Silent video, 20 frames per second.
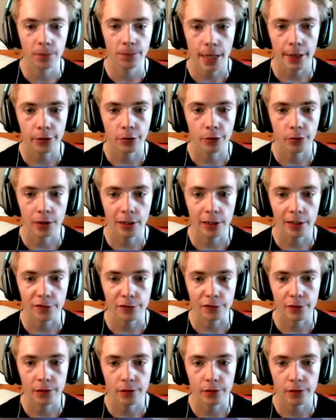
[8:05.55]
Arrow
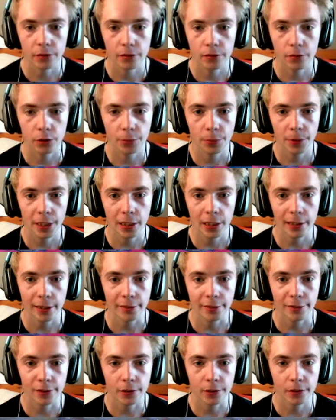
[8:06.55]
left. What do you mean left?